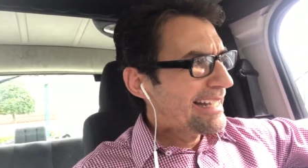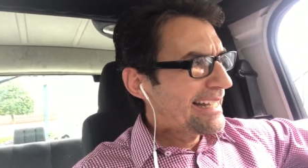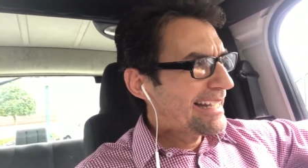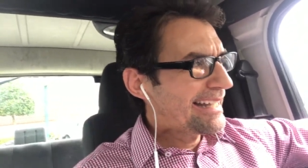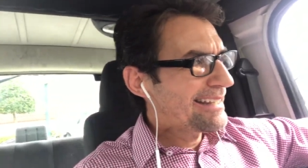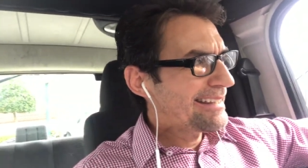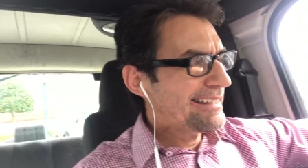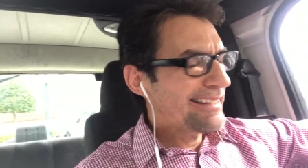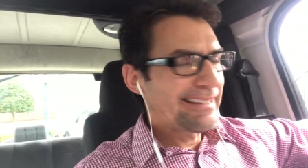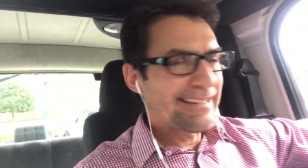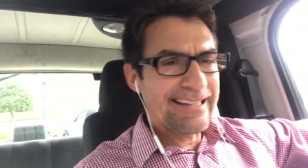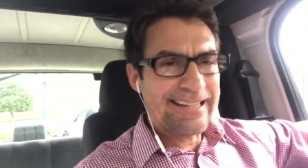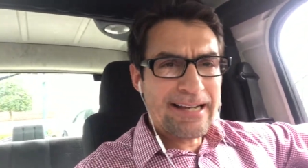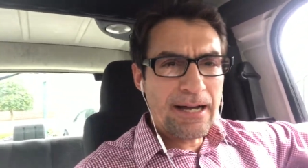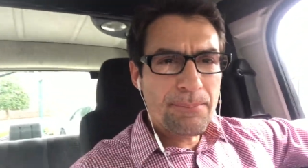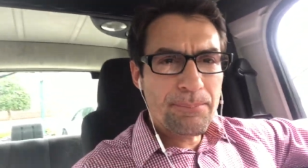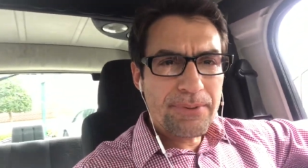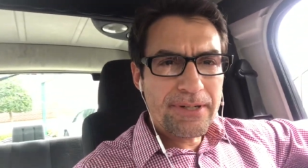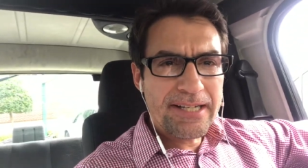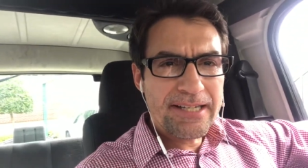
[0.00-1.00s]
in the
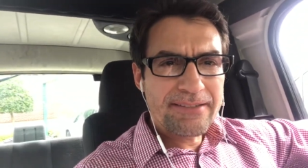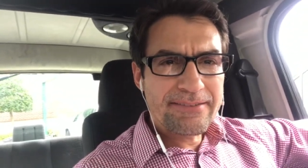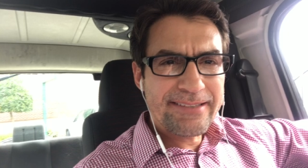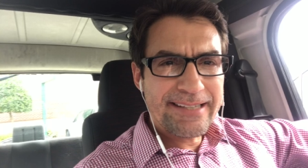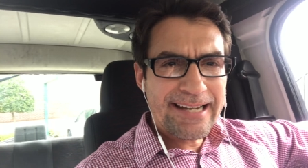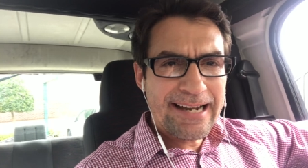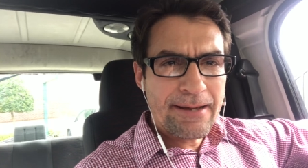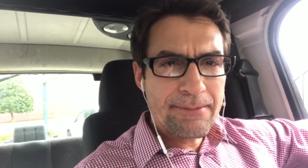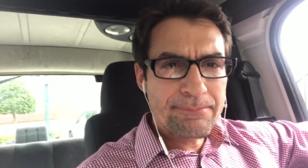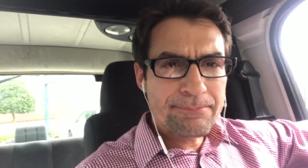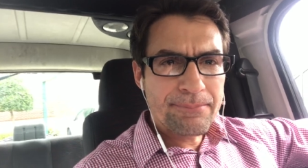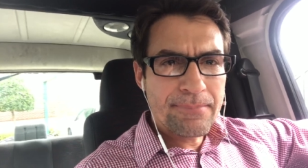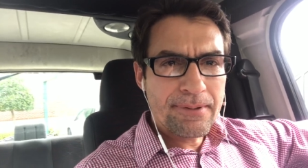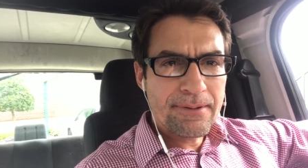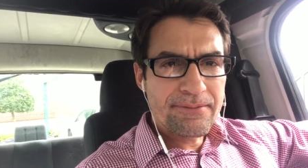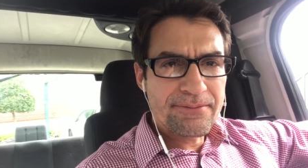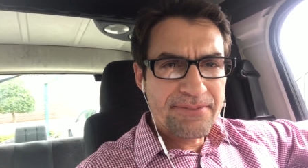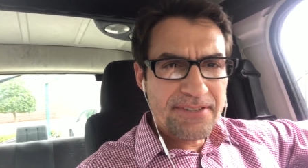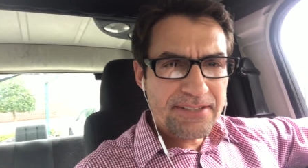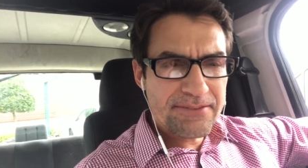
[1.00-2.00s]
companies that
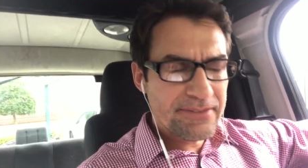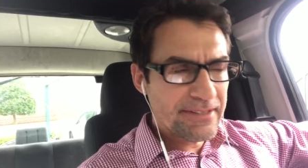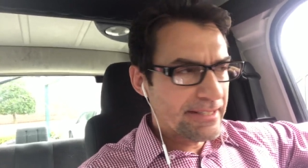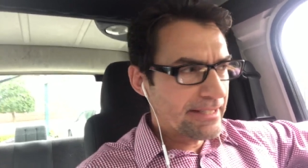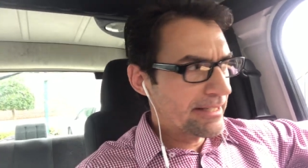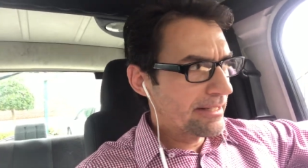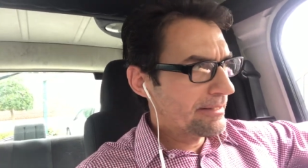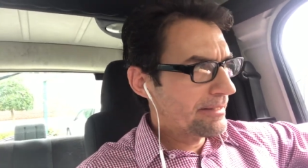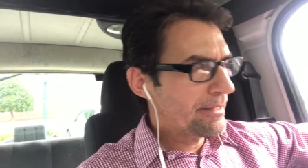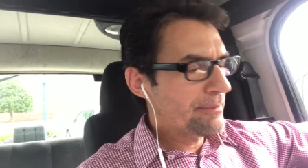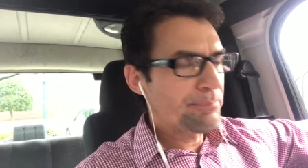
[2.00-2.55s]
I'm visiting.